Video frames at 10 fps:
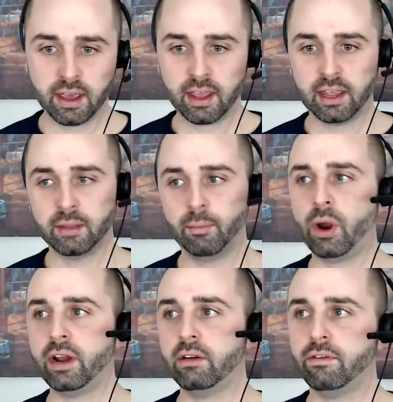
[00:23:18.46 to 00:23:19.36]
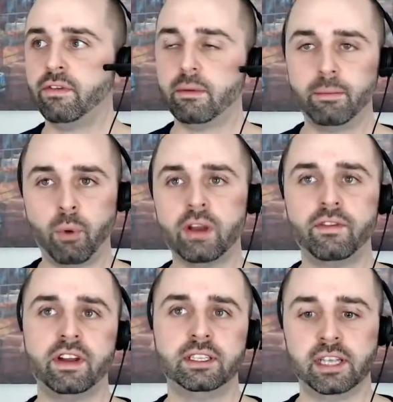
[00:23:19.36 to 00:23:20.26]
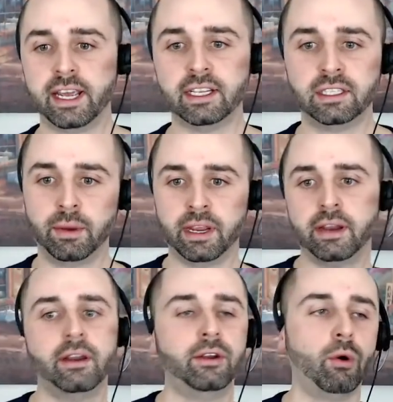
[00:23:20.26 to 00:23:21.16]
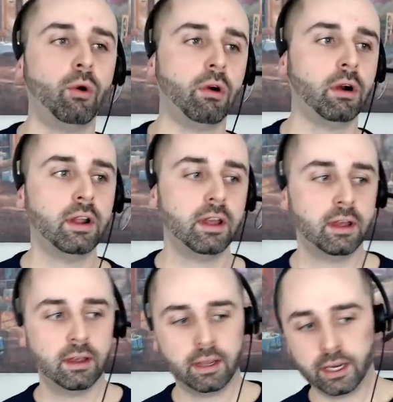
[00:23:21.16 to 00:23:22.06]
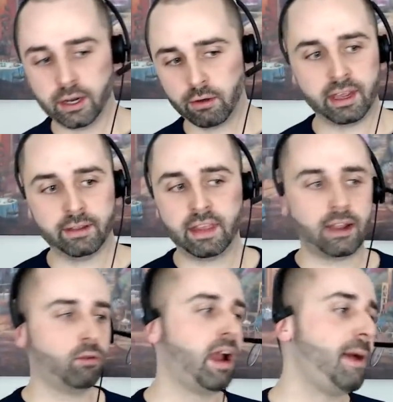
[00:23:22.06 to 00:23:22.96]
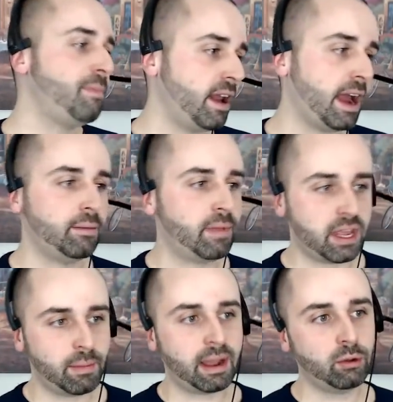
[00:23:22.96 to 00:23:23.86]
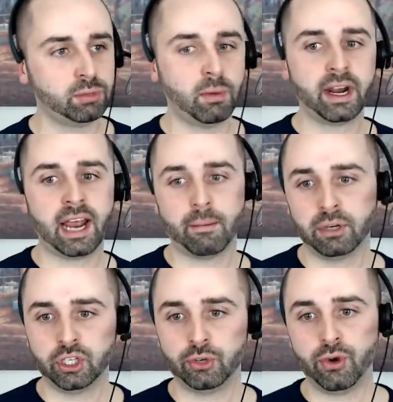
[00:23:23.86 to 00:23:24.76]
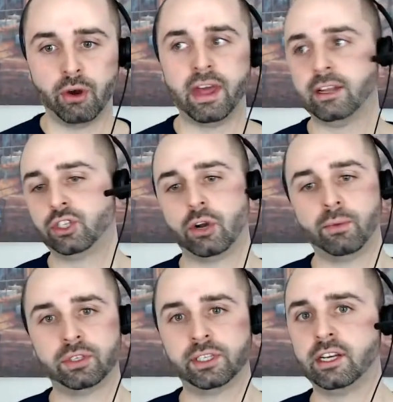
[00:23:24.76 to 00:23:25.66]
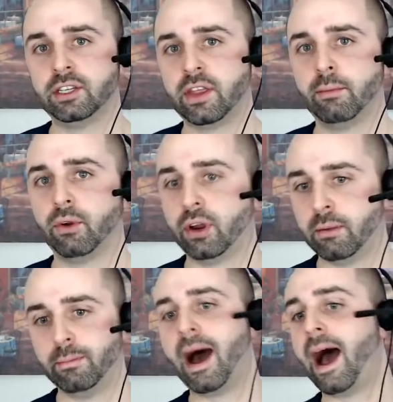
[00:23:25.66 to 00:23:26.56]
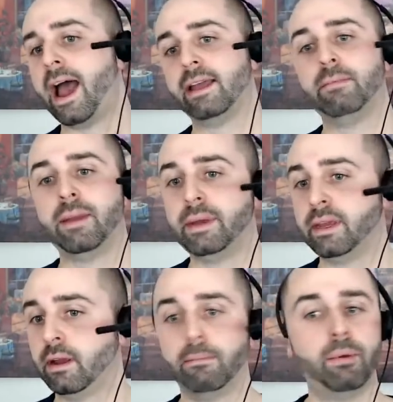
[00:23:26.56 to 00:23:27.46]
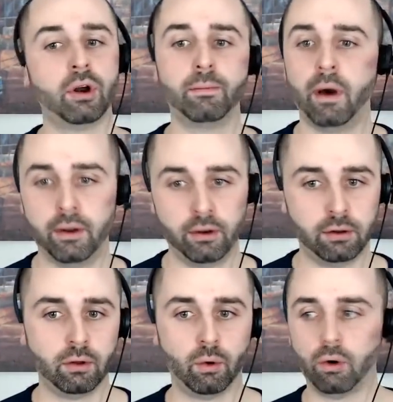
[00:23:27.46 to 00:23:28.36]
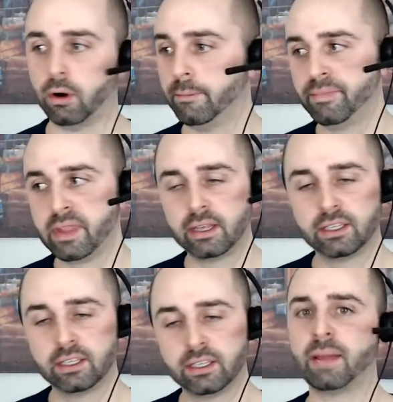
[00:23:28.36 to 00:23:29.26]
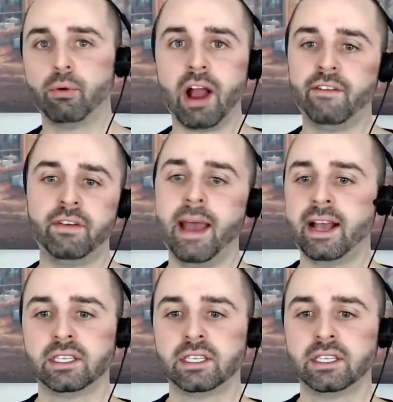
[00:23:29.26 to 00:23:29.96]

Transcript: And the point of point of it is to get somebody in the door. You know, they, they grab that item that you might lose money on, but you know that a certain percentage of them are going to buy maybe a book bundle or some type of profit